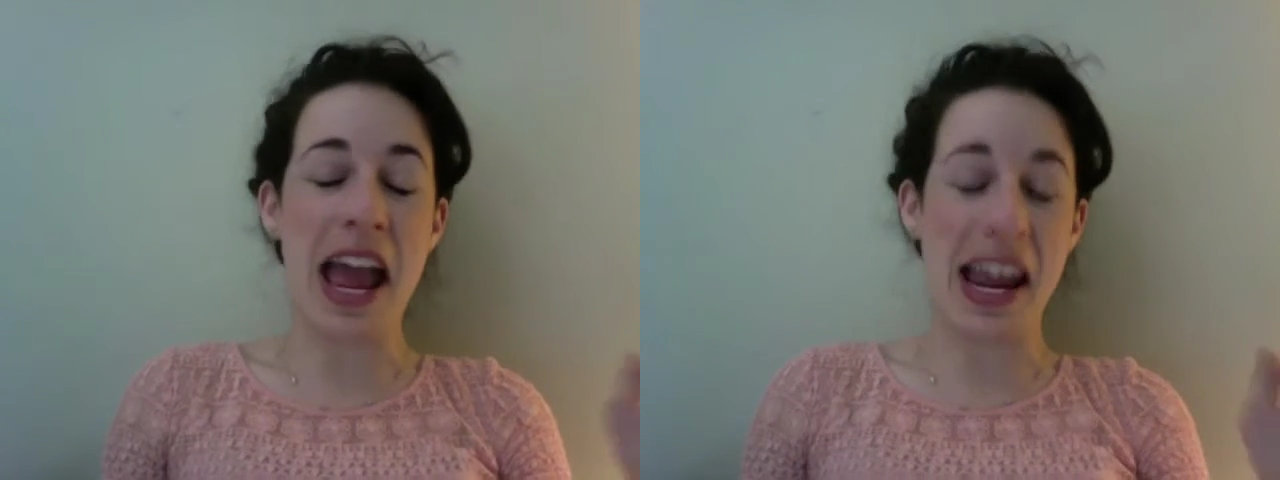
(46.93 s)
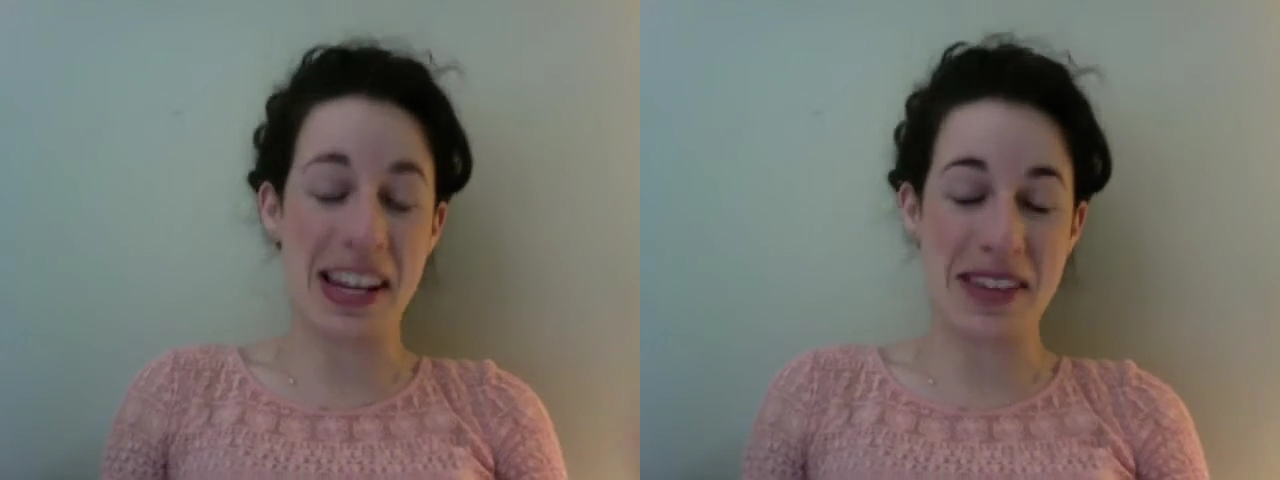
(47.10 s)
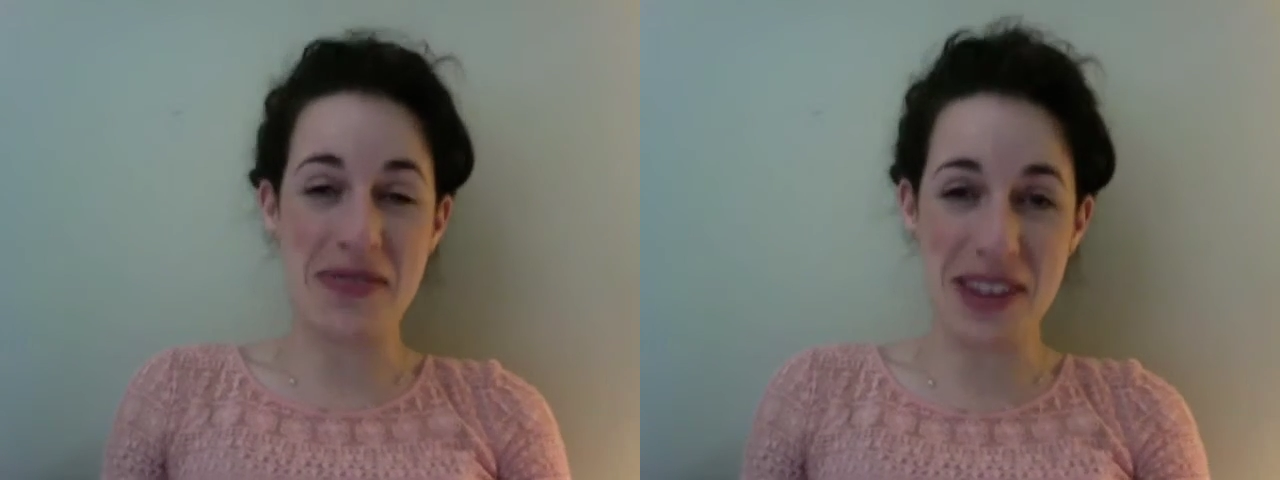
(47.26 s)

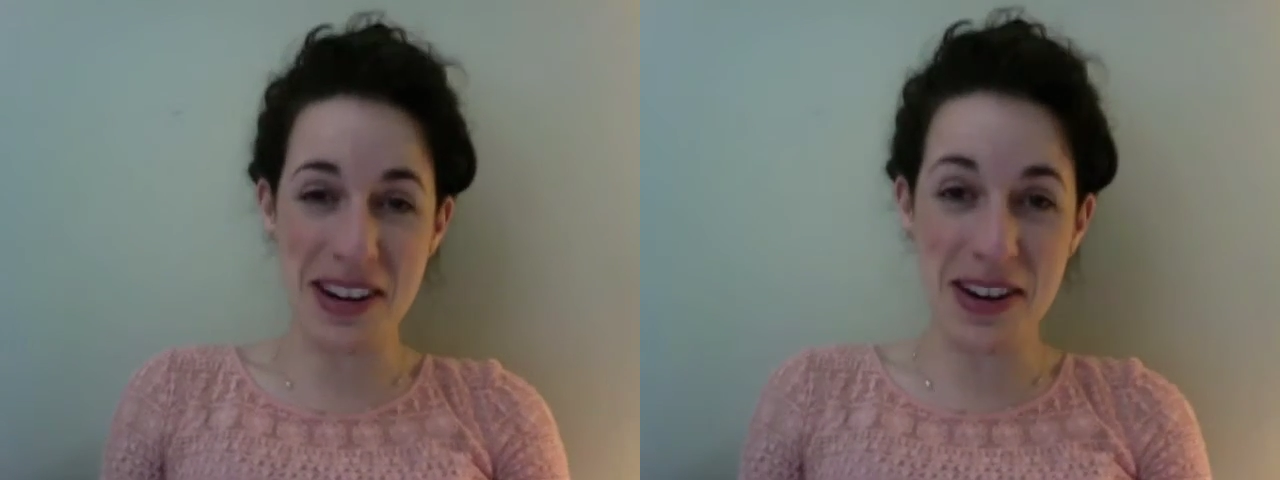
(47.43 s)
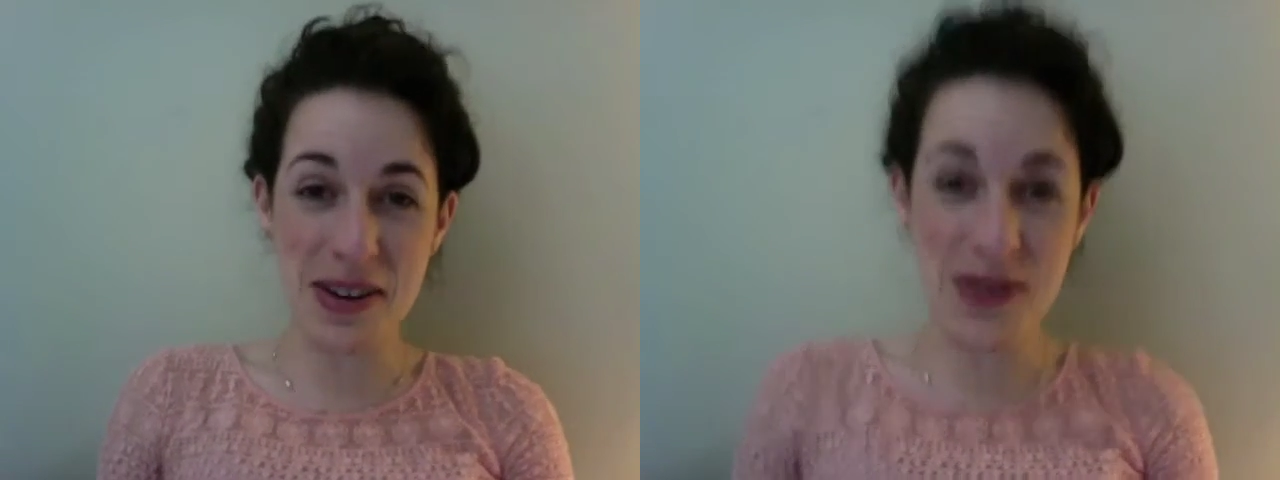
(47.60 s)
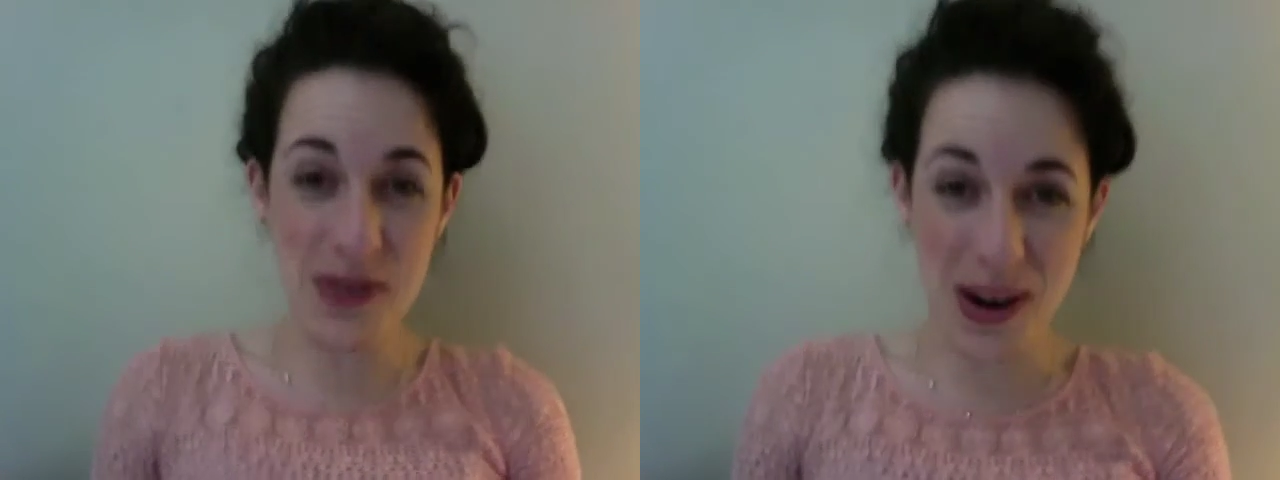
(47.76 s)
anyone
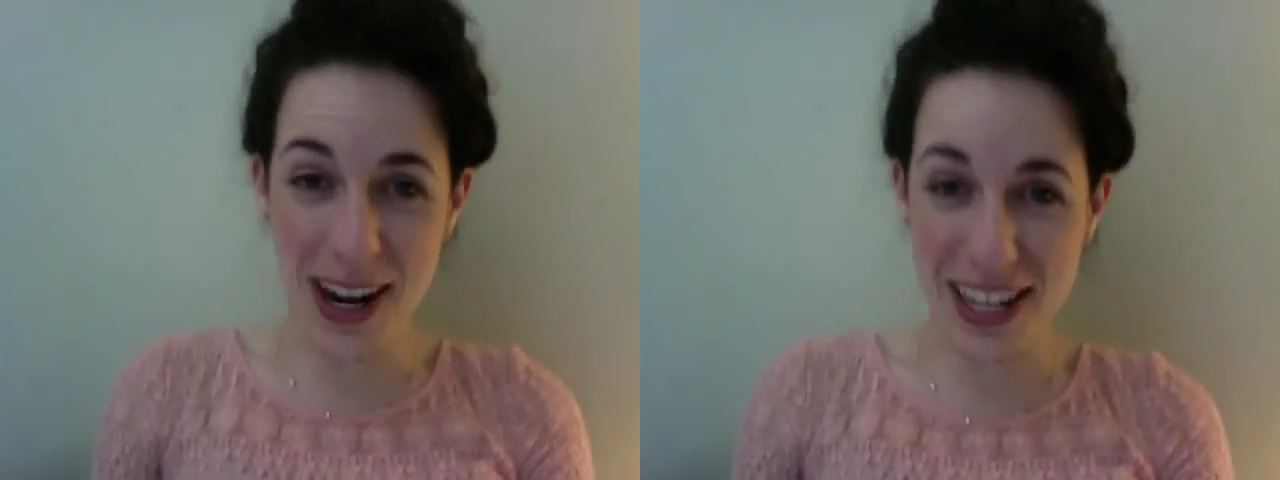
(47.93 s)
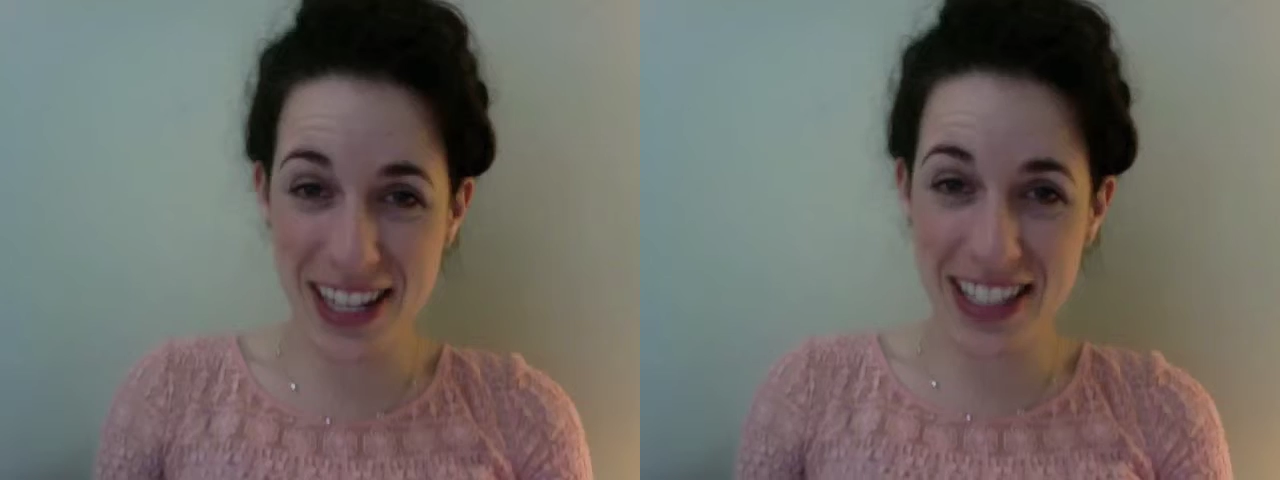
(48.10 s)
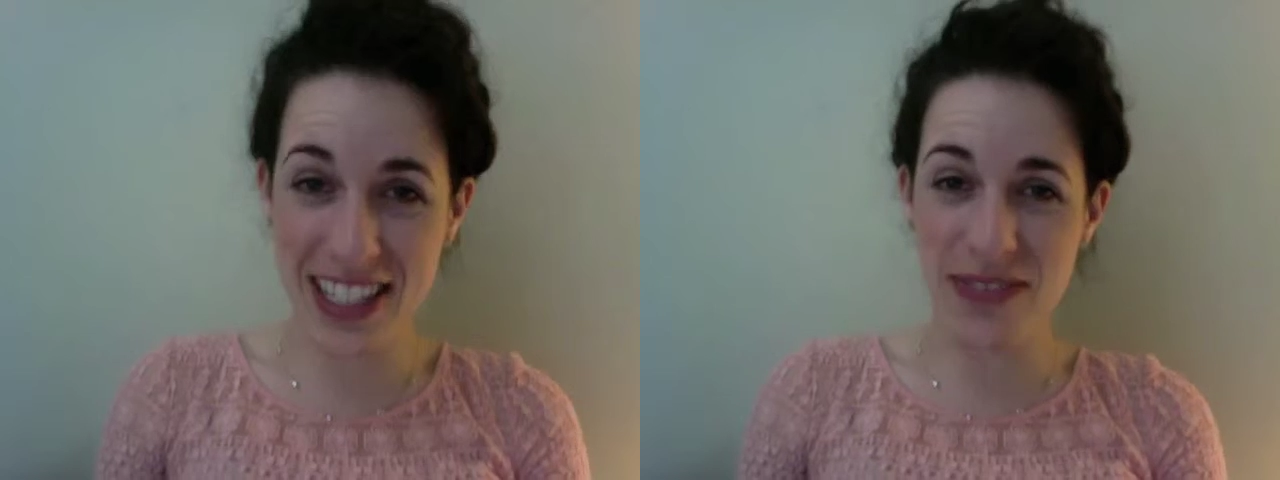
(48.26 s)
who
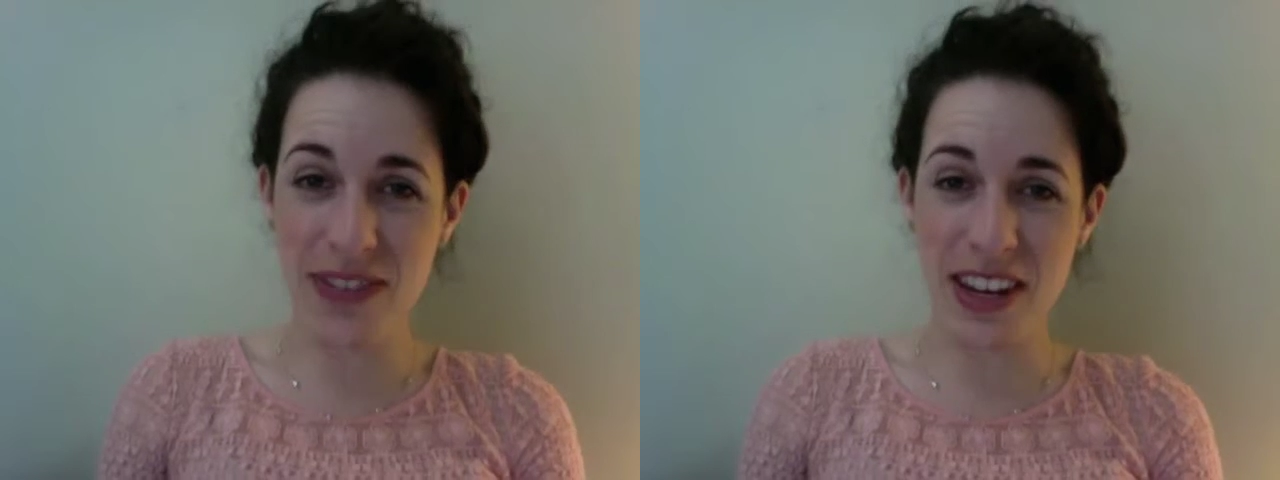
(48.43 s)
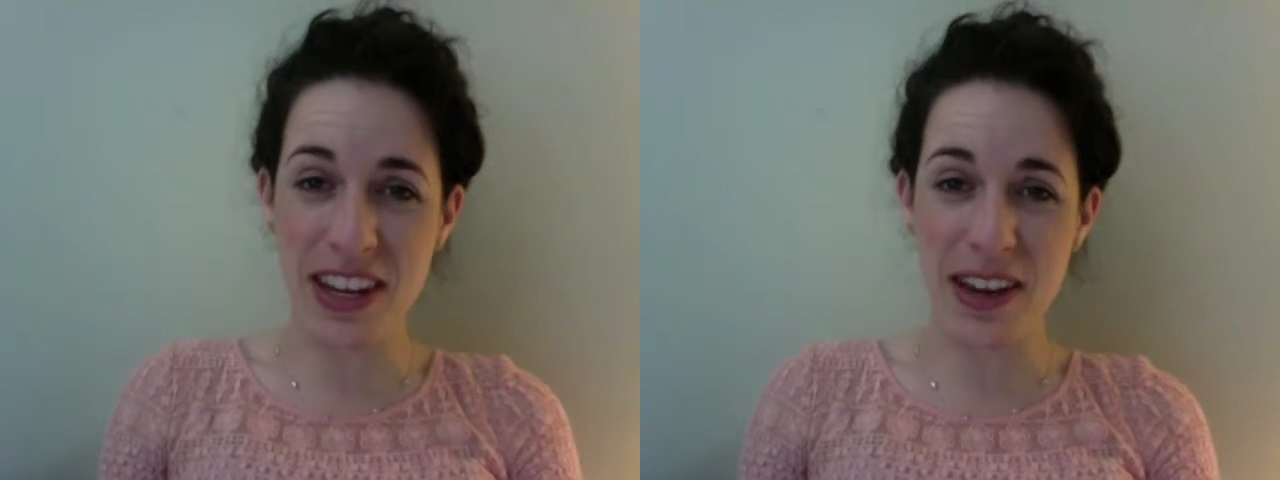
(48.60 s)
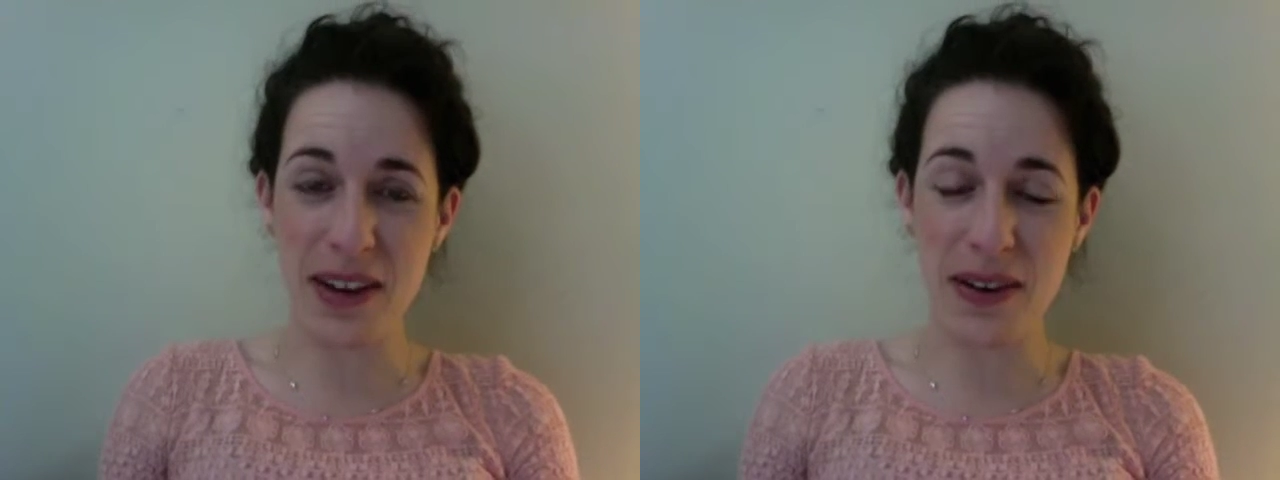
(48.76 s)
watches this
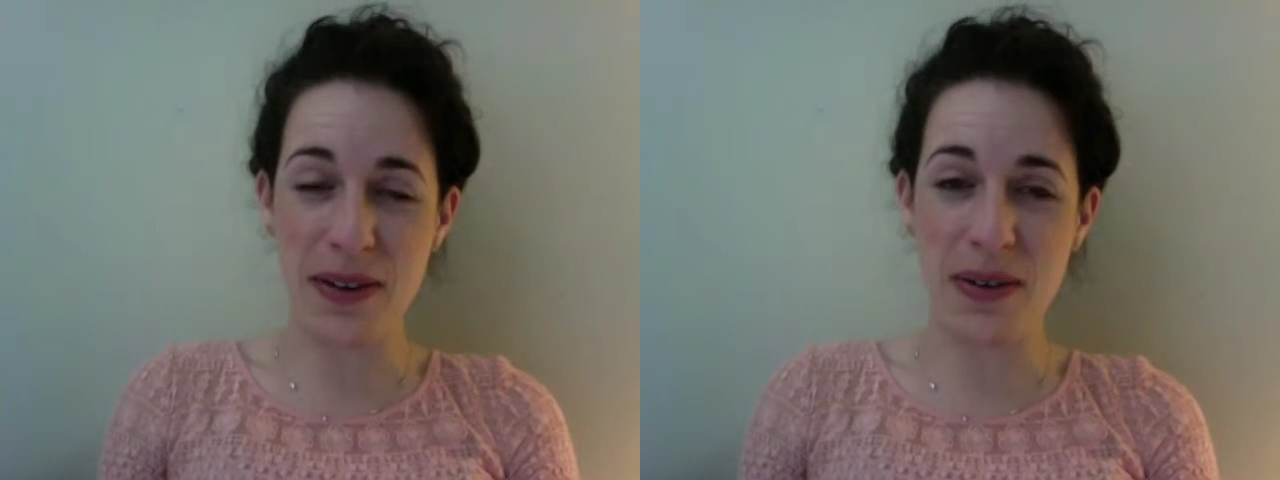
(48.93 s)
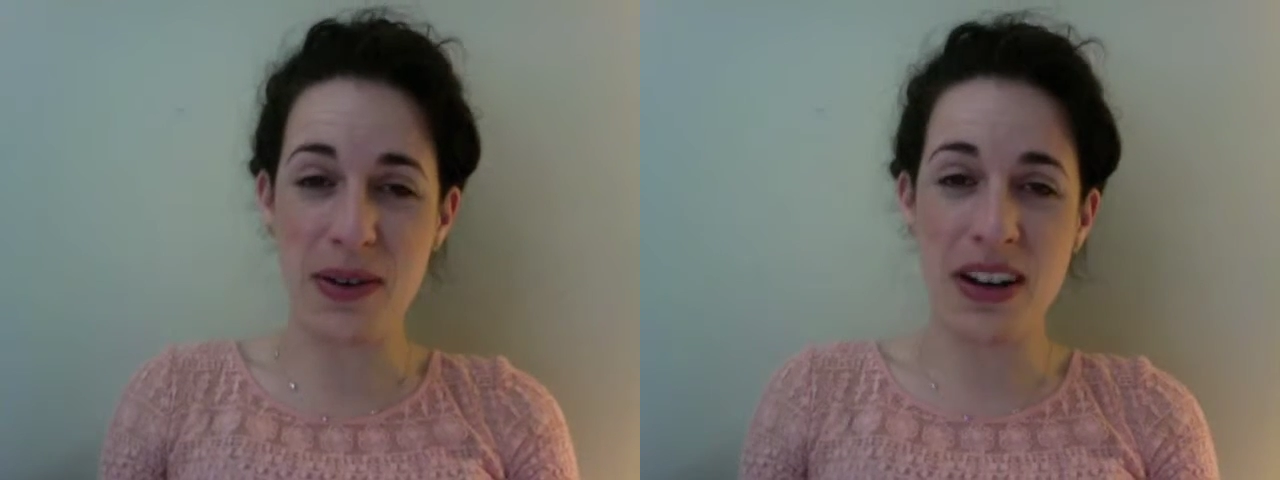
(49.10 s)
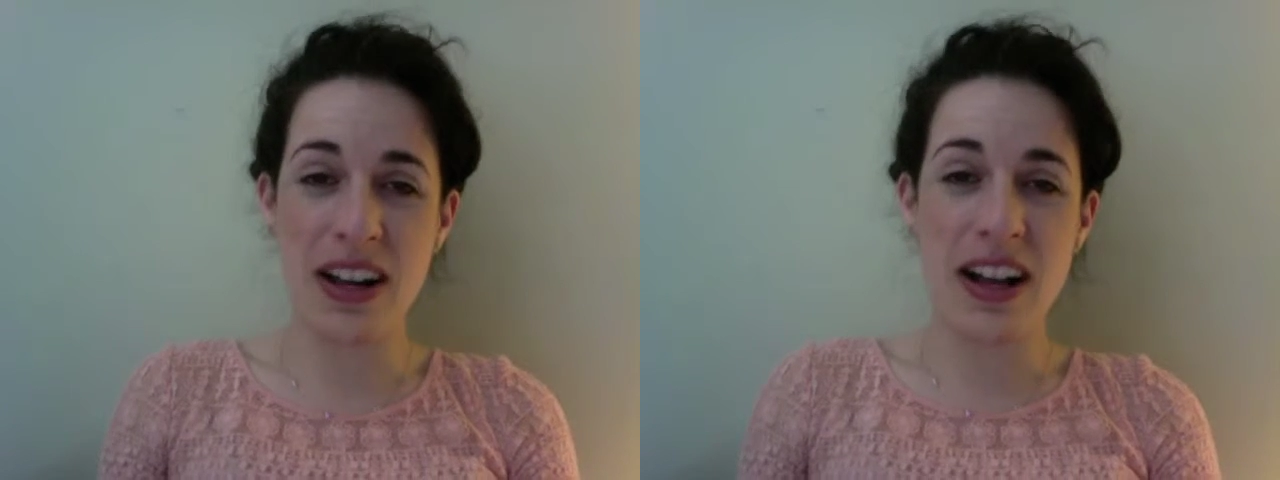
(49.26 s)
video,